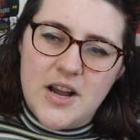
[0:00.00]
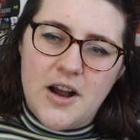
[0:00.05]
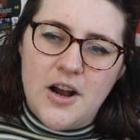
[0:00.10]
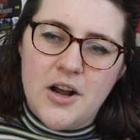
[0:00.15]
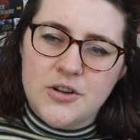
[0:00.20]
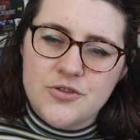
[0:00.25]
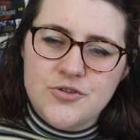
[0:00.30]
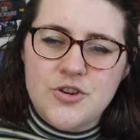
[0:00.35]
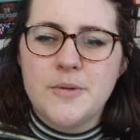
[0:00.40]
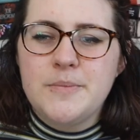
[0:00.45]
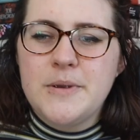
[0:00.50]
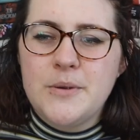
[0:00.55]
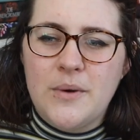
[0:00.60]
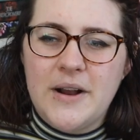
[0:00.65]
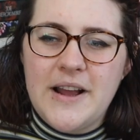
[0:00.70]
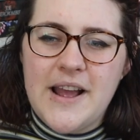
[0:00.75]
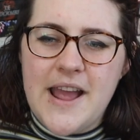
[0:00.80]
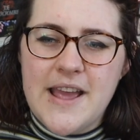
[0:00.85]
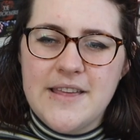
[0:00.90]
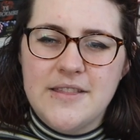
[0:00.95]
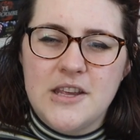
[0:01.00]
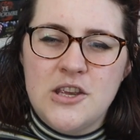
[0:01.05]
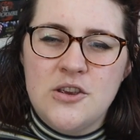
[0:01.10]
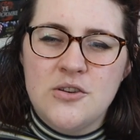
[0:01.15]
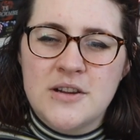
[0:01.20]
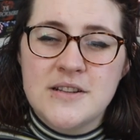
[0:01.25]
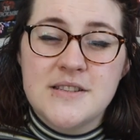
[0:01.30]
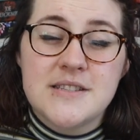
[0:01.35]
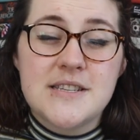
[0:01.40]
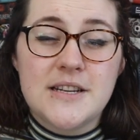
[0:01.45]
that are tropey YA that you
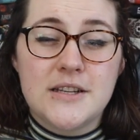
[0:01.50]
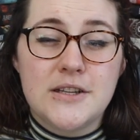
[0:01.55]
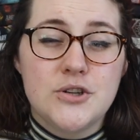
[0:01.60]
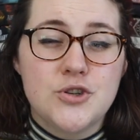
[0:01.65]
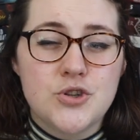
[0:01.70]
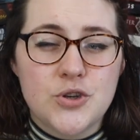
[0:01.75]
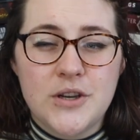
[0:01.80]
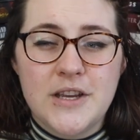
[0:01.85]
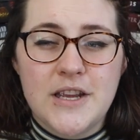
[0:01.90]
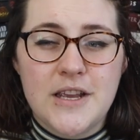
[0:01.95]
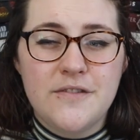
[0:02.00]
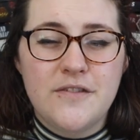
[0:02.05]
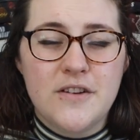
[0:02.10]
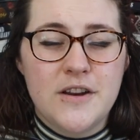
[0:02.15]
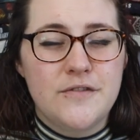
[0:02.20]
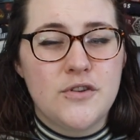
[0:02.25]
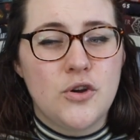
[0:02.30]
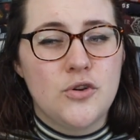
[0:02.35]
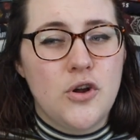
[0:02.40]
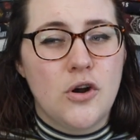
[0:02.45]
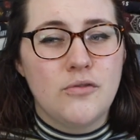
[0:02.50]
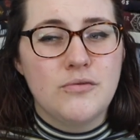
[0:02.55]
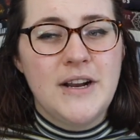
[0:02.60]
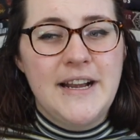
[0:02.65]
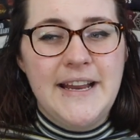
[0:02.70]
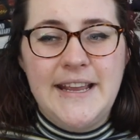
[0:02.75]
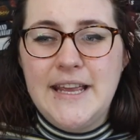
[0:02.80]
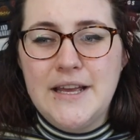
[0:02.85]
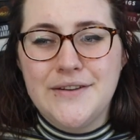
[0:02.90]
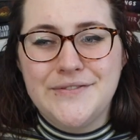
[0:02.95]
can still enjoy even if you're not
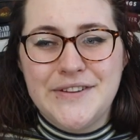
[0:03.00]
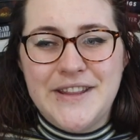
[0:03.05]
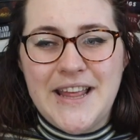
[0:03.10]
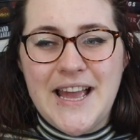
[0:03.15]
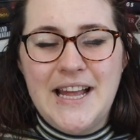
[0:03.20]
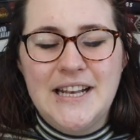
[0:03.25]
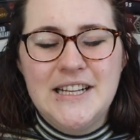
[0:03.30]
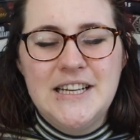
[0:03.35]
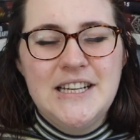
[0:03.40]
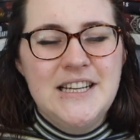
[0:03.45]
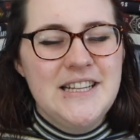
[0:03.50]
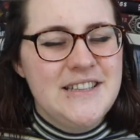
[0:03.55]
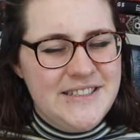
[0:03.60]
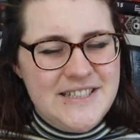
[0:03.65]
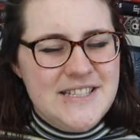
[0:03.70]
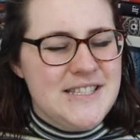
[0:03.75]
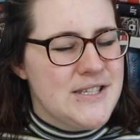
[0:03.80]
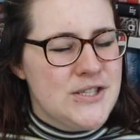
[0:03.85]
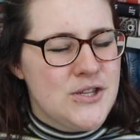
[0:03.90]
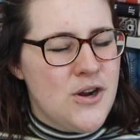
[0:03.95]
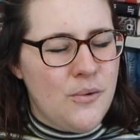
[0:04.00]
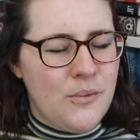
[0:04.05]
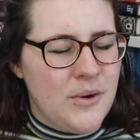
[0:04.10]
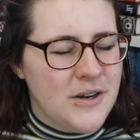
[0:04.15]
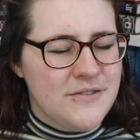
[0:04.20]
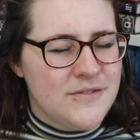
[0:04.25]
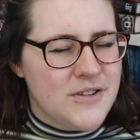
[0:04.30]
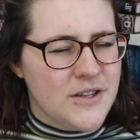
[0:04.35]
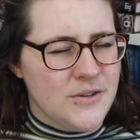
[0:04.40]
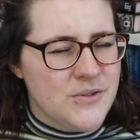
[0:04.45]
really here for that. This is not one
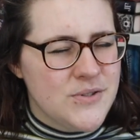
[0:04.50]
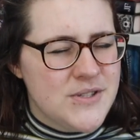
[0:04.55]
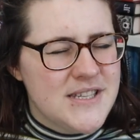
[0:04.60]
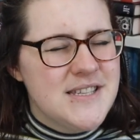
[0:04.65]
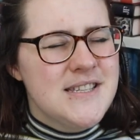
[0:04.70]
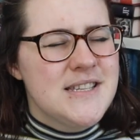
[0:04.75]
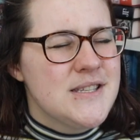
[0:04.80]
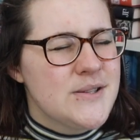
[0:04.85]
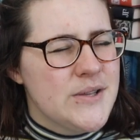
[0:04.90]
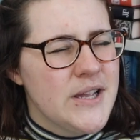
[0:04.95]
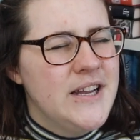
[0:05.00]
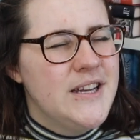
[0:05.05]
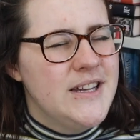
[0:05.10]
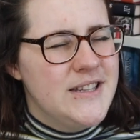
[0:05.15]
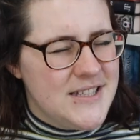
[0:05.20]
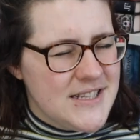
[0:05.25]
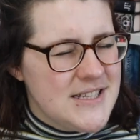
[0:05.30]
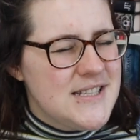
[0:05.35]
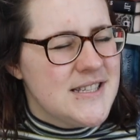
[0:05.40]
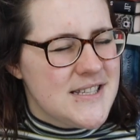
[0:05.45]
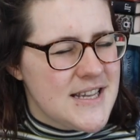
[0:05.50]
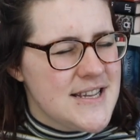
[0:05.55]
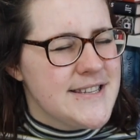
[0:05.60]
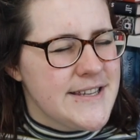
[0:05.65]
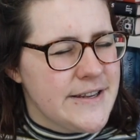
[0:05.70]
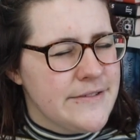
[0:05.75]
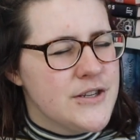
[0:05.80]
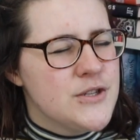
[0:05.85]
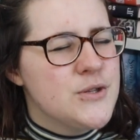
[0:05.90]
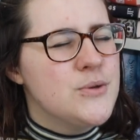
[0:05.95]
of those. This is a
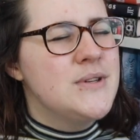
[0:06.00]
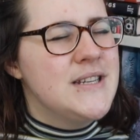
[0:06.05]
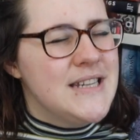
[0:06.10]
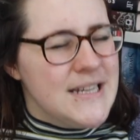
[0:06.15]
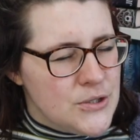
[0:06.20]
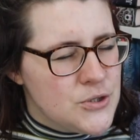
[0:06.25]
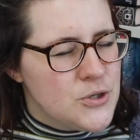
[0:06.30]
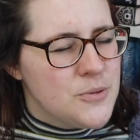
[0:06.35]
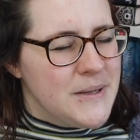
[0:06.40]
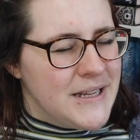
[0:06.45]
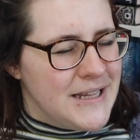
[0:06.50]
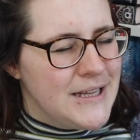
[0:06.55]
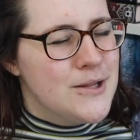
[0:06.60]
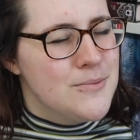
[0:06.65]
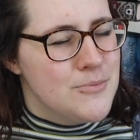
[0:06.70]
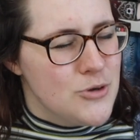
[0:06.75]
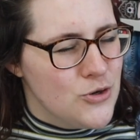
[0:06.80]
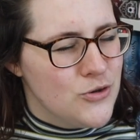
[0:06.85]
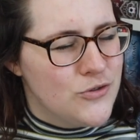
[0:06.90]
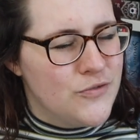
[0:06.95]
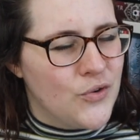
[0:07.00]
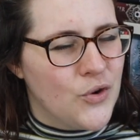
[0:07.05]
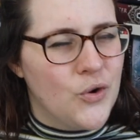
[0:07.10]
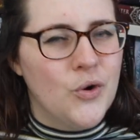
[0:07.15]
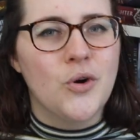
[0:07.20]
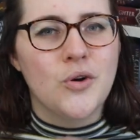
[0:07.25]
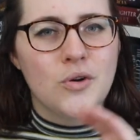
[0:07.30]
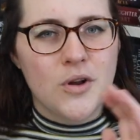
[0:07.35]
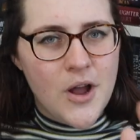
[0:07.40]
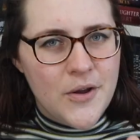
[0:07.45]
series you need to be in the mood for,